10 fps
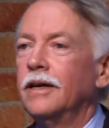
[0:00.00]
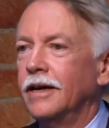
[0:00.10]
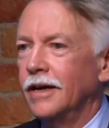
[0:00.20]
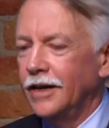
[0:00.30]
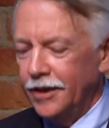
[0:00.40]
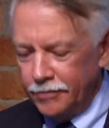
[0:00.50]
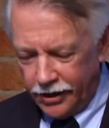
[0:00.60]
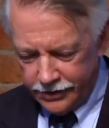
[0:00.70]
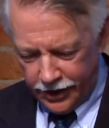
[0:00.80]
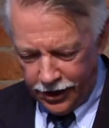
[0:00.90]
uh,
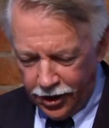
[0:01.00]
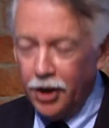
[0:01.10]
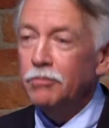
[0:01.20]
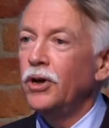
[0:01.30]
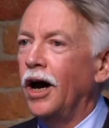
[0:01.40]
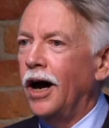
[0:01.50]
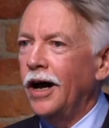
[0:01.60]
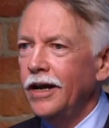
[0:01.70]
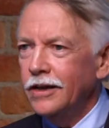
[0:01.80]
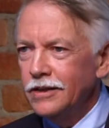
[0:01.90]

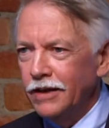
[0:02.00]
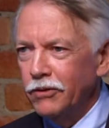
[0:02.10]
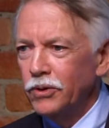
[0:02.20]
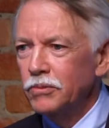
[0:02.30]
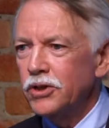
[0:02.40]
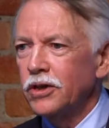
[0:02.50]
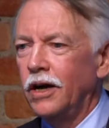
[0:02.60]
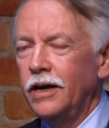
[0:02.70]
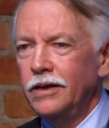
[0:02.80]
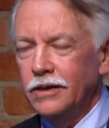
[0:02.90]
alumni, David
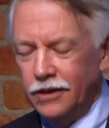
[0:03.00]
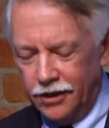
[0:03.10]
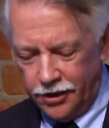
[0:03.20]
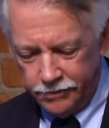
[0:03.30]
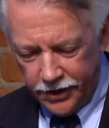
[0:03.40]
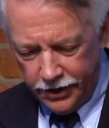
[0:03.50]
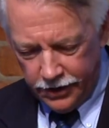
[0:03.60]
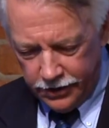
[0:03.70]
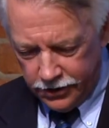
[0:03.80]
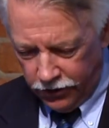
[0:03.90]
Rubenstein, um,
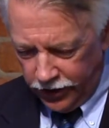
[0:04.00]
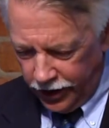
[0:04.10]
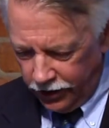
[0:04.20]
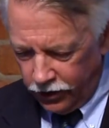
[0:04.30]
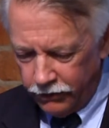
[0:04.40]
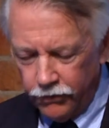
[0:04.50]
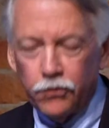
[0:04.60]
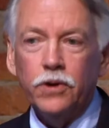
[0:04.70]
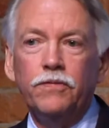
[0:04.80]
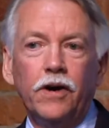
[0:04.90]
donated over
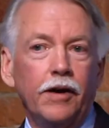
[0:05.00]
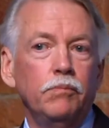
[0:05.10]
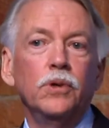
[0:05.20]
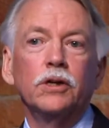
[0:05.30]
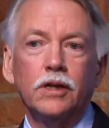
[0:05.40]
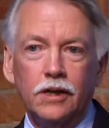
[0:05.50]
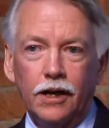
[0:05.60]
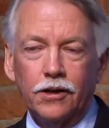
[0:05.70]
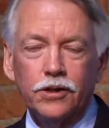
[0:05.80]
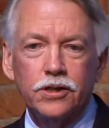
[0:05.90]
$45 million
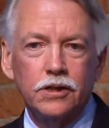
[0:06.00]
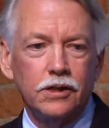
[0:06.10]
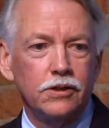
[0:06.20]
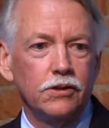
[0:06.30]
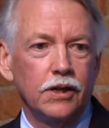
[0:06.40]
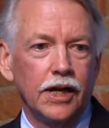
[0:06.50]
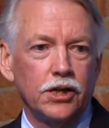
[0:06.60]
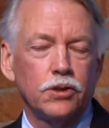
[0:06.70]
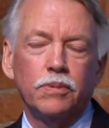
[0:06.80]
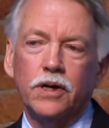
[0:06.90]
uh, to the
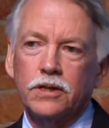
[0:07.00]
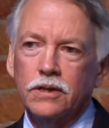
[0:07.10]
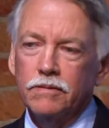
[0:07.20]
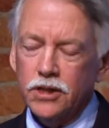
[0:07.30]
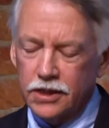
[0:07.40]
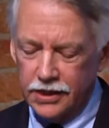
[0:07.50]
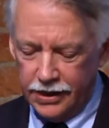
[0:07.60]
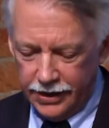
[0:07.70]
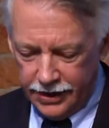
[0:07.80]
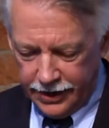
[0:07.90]
National Park Service.
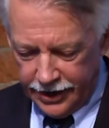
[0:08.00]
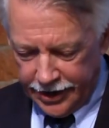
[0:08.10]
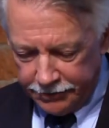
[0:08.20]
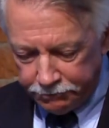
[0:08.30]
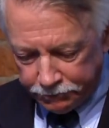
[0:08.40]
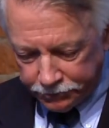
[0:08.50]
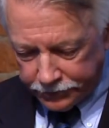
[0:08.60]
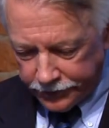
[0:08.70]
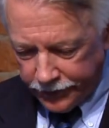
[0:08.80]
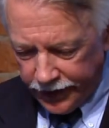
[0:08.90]
Um,
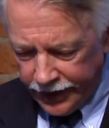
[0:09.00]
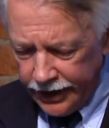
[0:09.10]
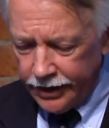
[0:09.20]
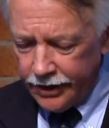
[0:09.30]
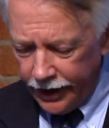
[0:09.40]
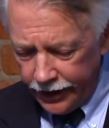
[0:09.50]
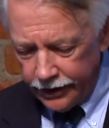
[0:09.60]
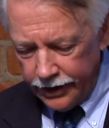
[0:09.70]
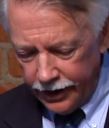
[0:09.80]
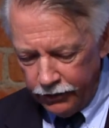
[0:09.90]
and
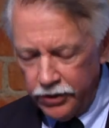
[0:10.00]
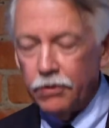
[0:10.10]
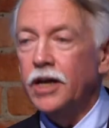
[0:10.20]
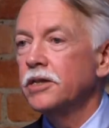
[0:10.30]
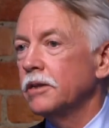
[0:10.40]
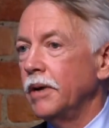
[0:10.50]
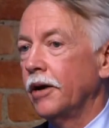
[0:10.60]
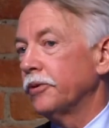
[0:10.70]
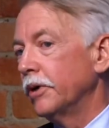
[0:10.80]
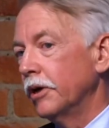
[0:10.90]
then uh, we raised
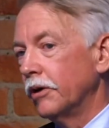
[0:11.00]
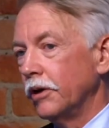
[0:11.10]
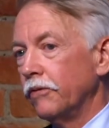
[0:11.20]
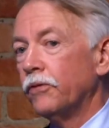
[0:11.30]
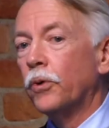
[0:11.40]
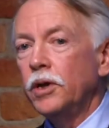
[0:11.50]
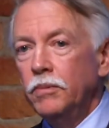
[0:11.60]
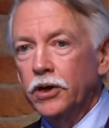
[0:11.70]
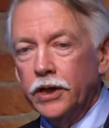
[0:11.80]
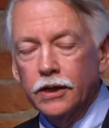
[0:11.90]
about 340
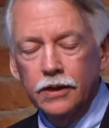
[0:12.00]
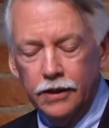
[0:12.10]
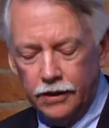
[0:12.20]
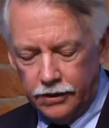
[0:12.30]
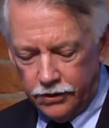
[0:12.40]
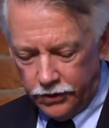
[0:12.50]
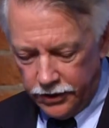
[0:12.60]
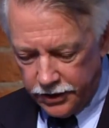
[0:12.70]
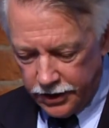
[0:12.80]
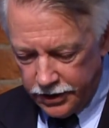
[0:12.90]
million
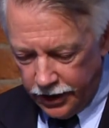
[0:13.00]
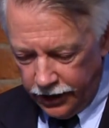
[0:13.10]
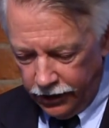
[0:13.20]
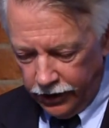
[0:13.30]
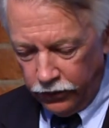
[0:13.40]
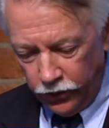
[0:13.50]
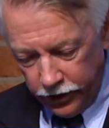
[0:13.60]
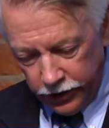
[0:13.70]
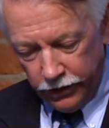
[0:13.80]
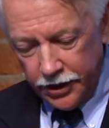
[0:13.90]
during the centennial. And
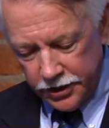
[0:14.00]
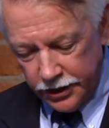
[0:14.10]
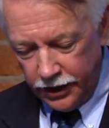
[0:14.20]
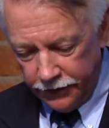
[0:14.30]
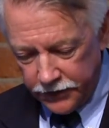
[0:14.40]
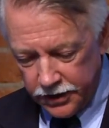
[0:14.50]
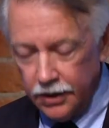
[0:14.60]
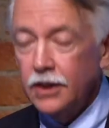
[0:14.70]
one of the greatest gifts,